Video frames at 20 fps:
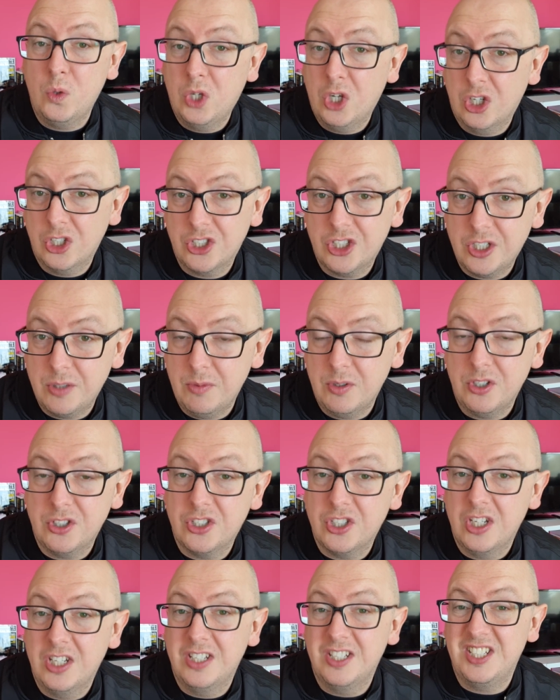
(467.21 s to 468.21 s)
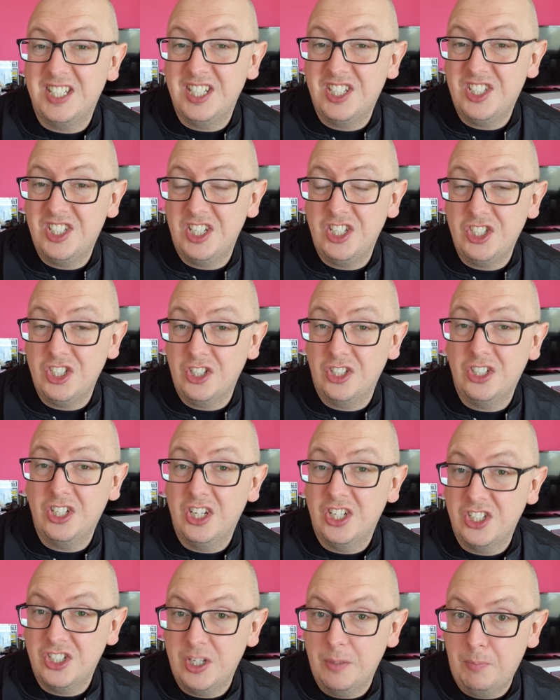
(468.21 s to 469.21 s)
customers' decision
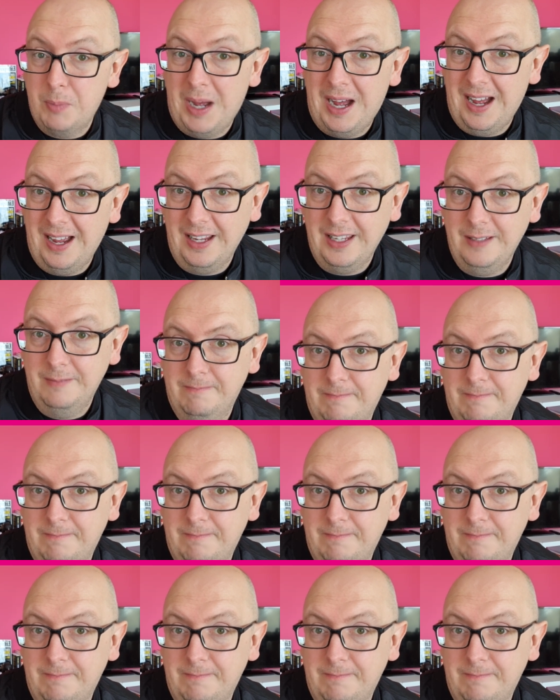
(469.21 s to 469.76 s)
to buy.